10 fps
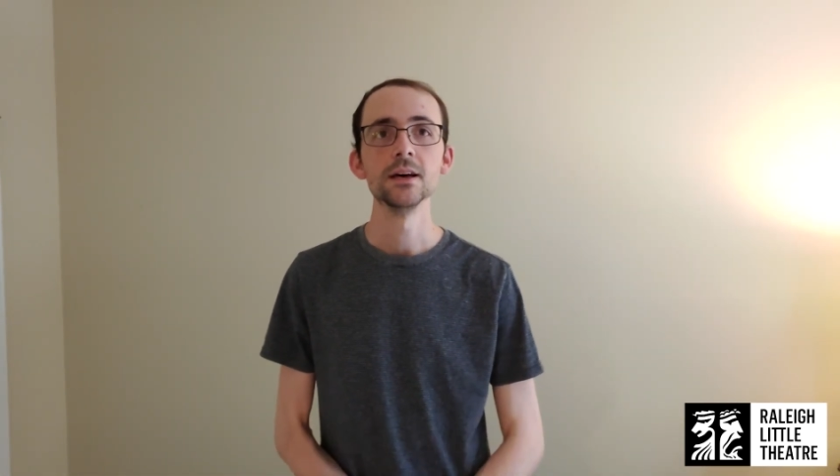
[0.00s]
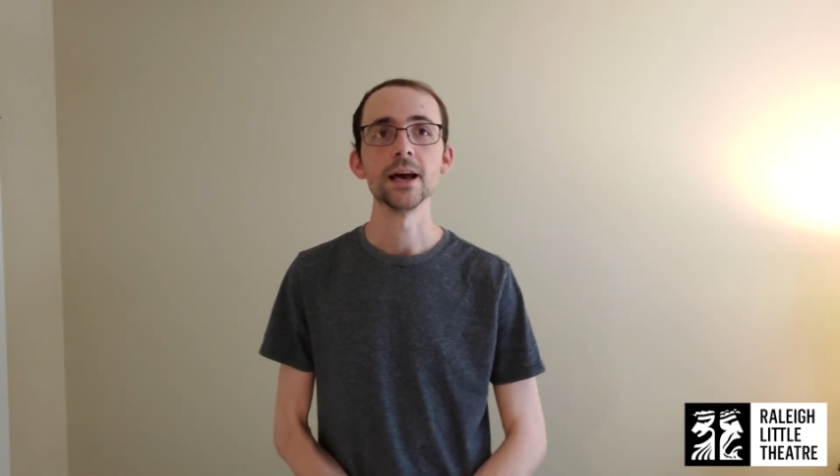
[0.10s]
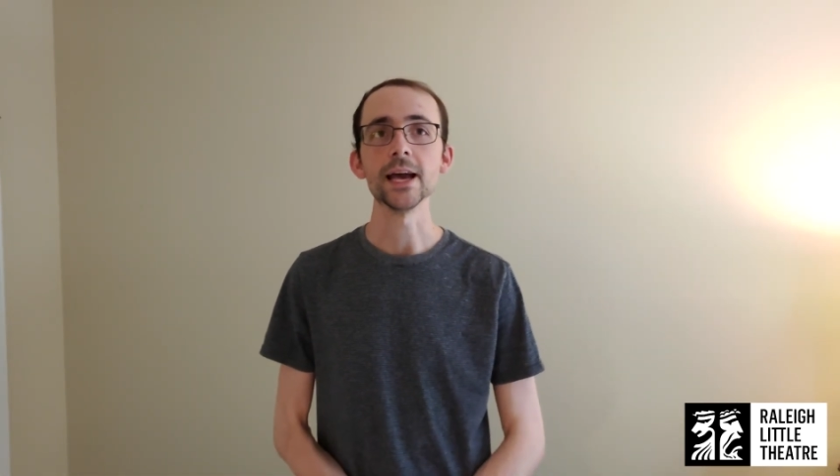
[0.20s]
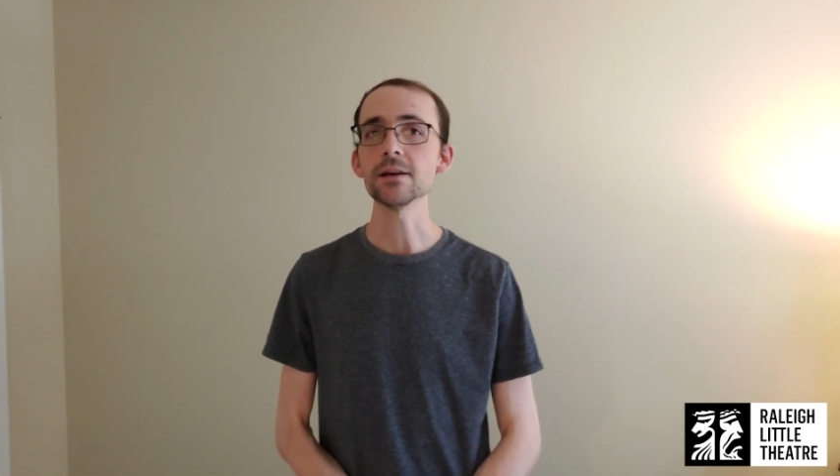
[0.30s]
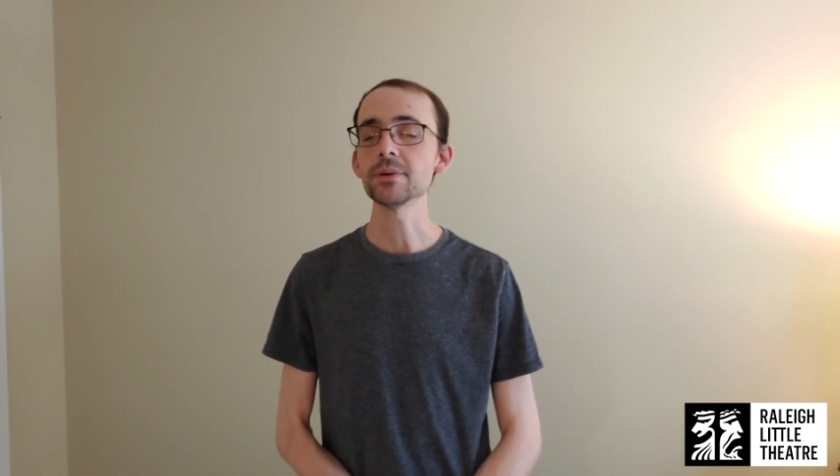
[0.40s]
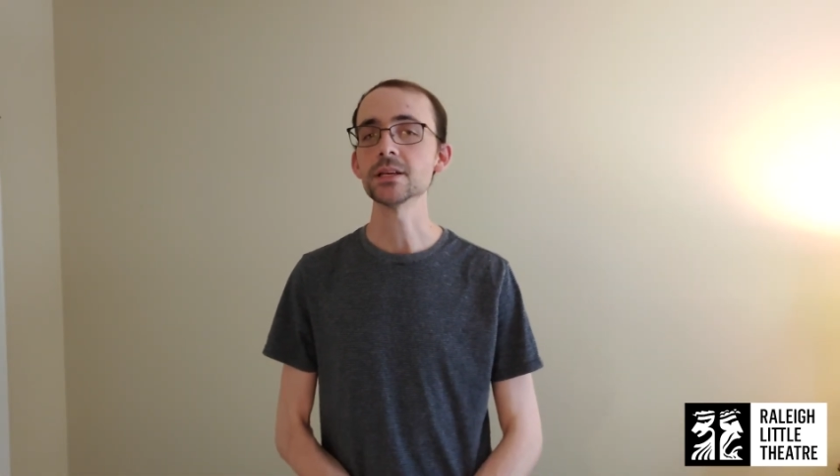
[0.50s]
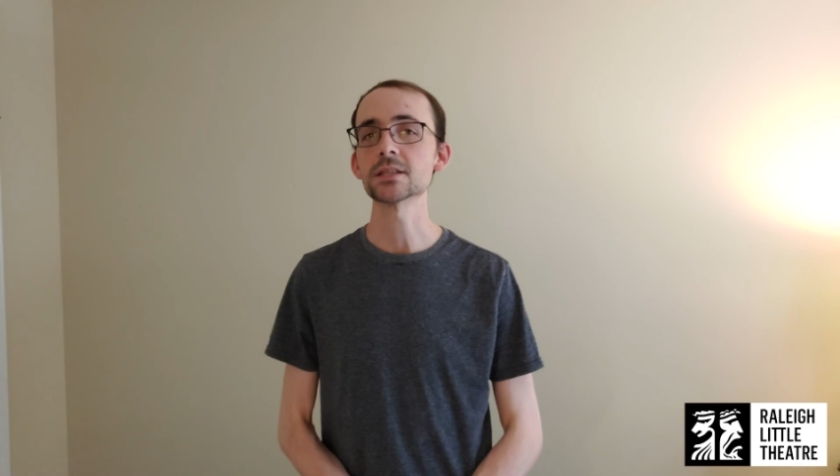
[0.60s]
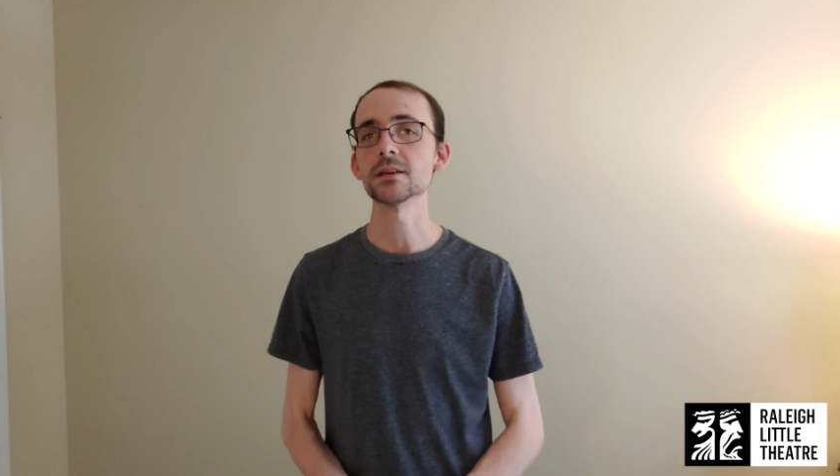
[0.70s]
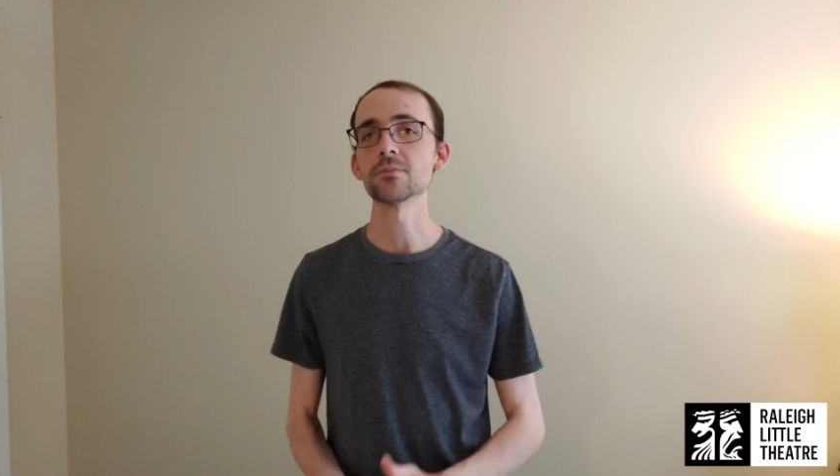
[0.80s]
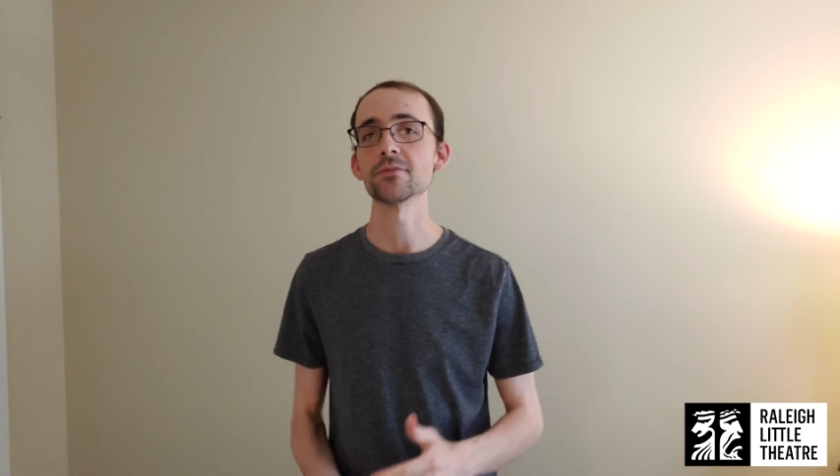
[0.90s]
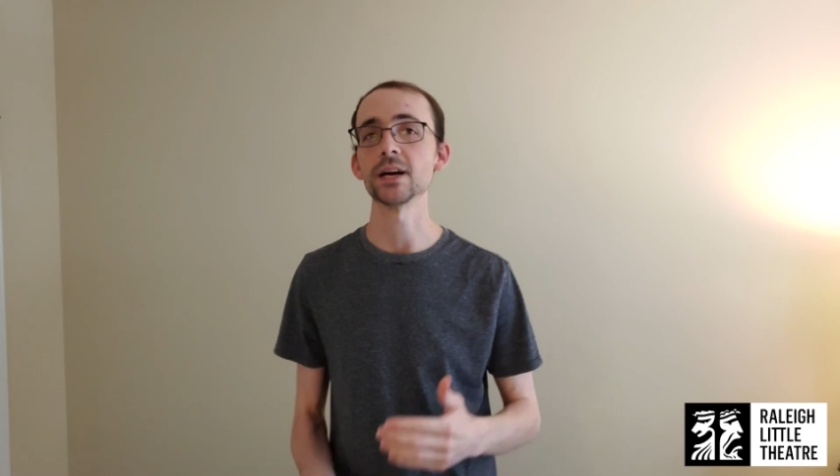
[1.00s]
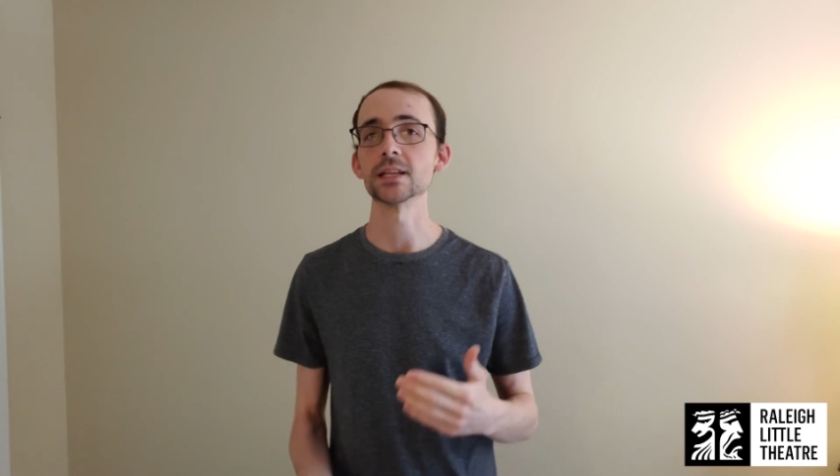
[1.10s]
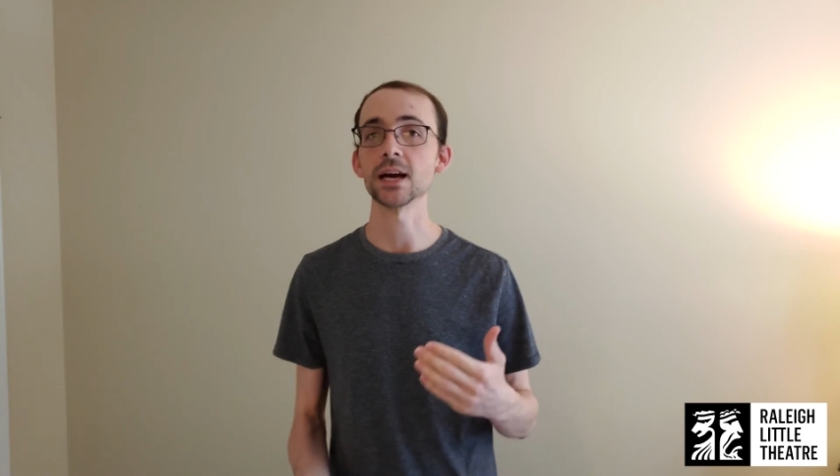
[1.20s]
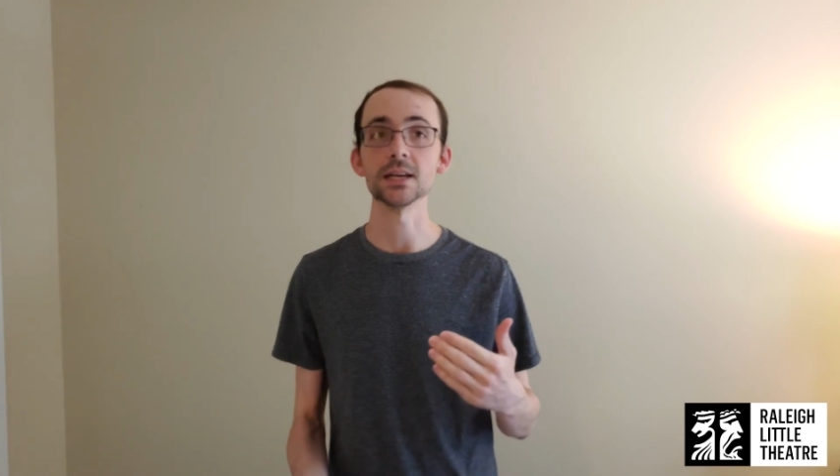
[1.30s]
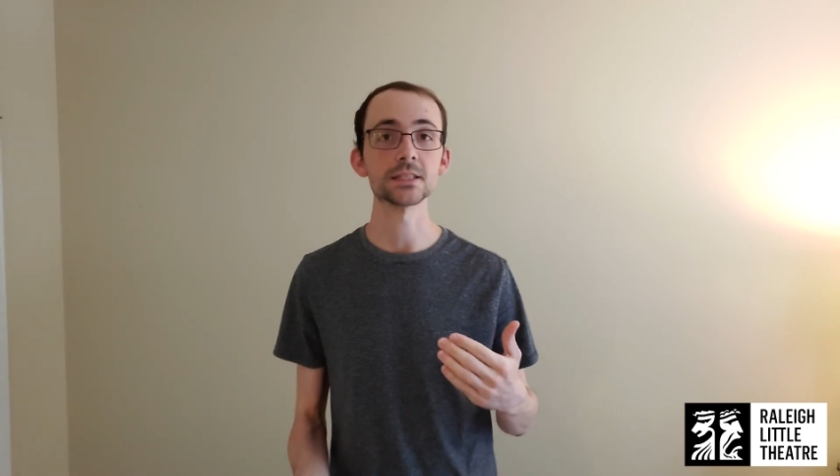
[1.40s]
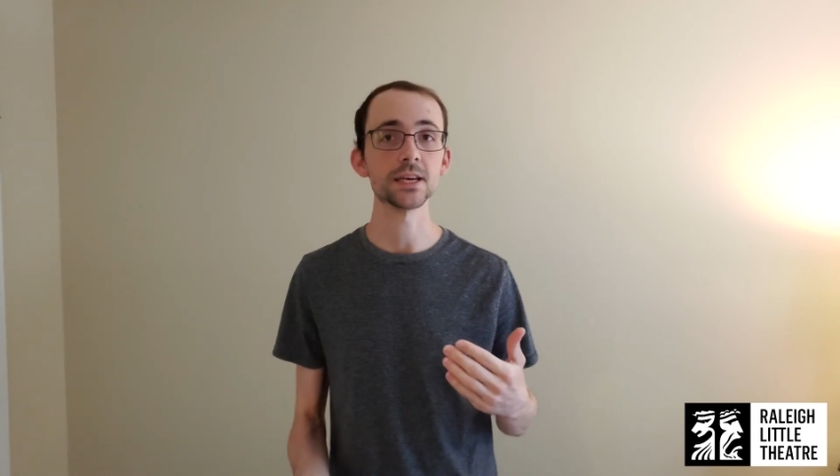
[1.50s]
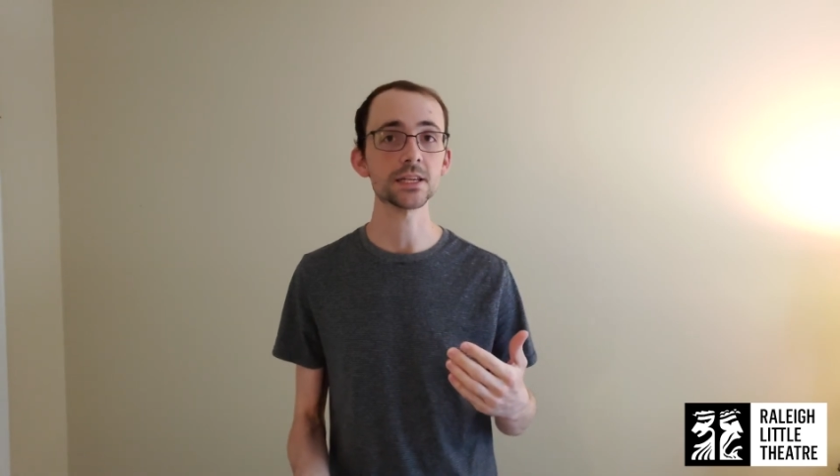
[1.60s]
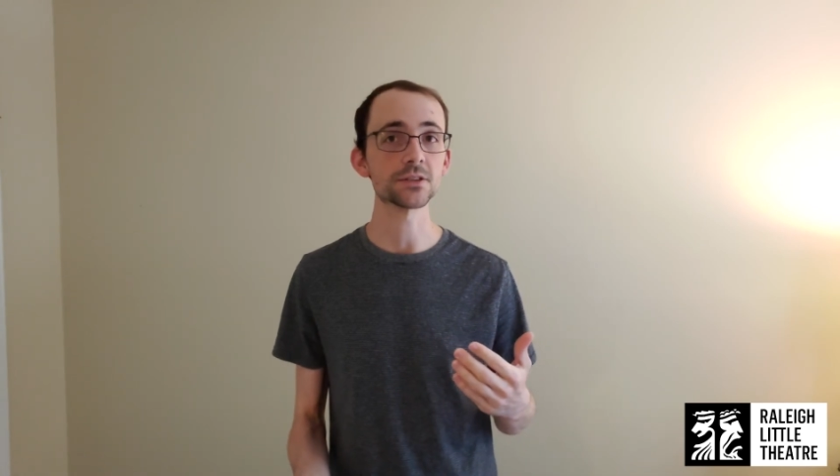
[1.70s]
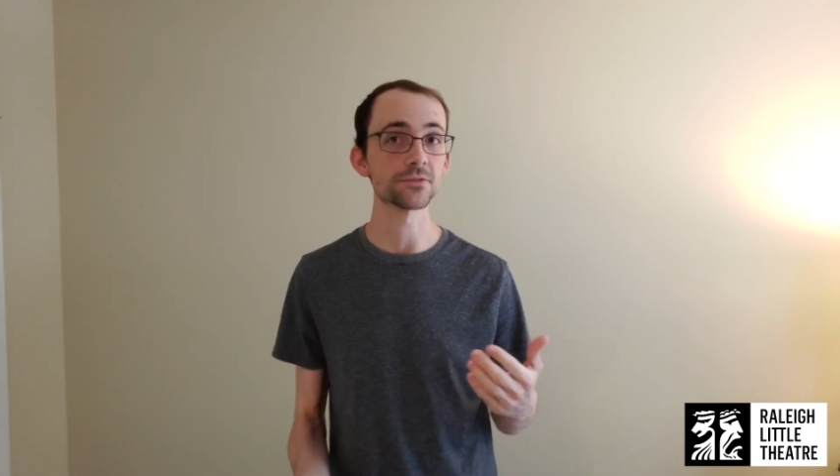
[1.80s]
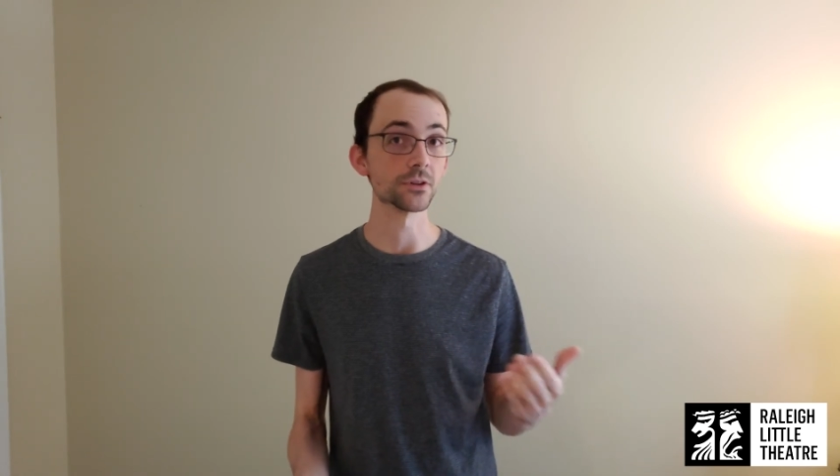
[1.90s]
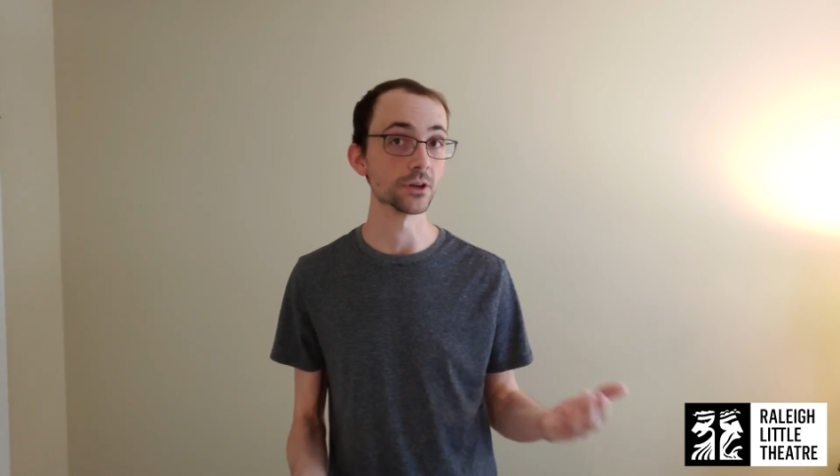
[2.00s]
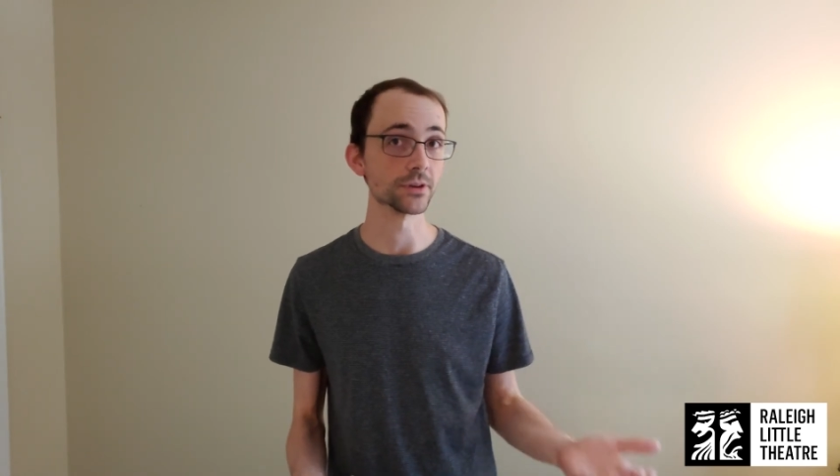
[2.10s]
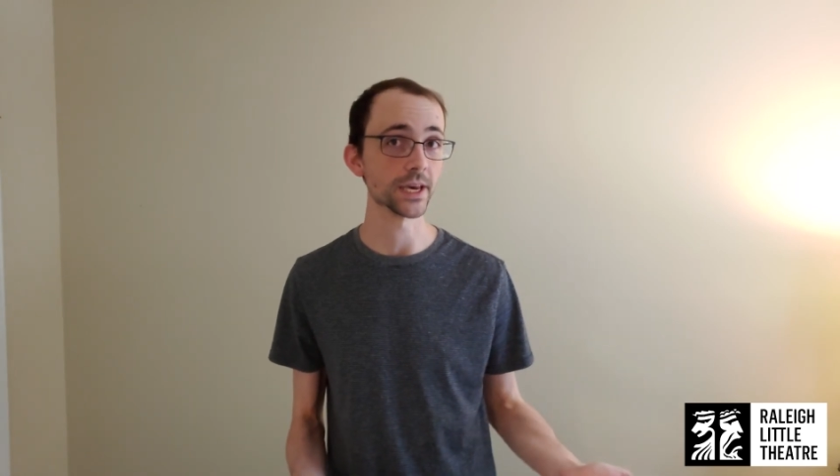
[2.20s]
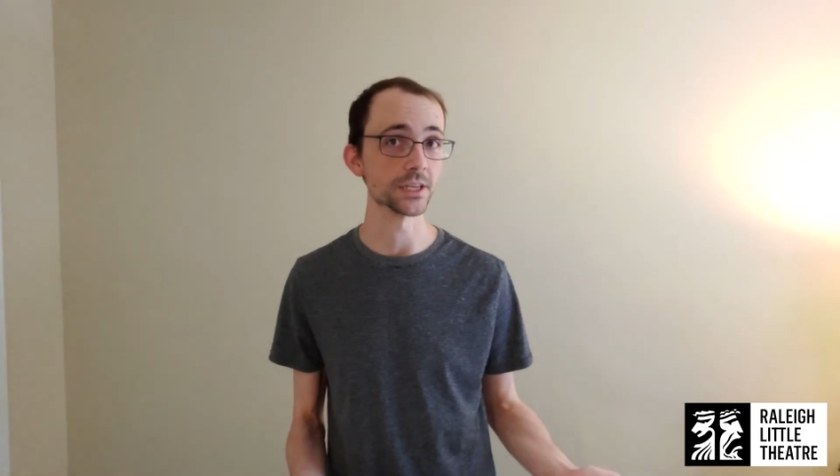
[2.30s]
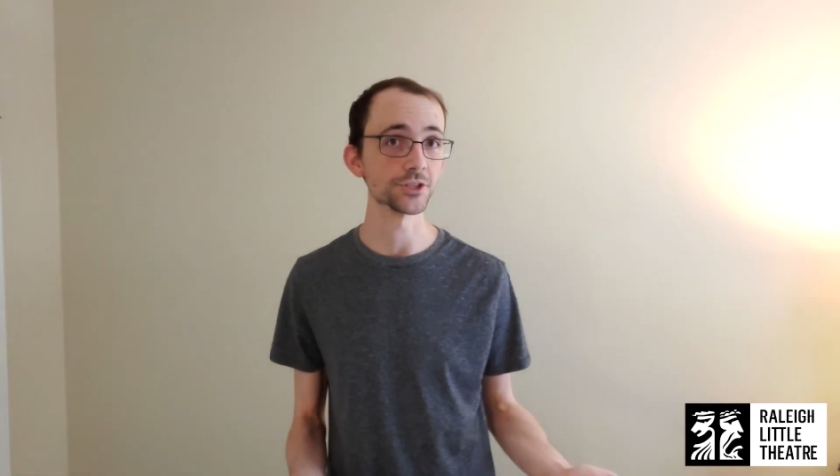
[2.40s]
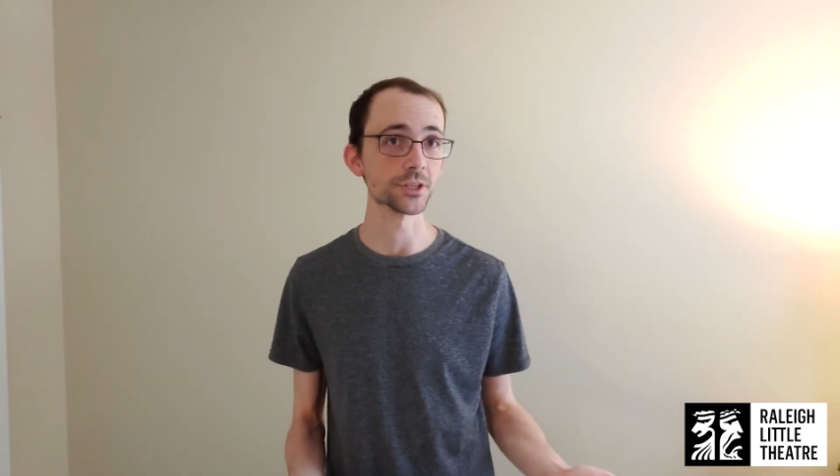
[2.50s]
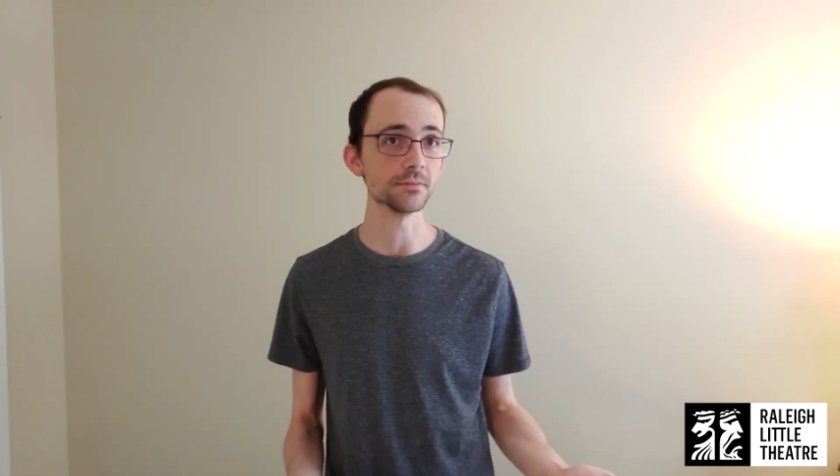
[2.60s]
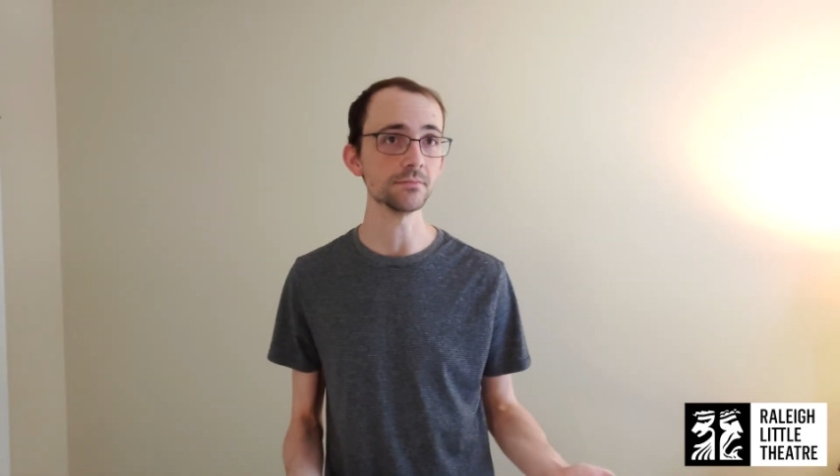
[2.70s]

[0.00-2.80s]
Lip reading: Ambience can provide context for location,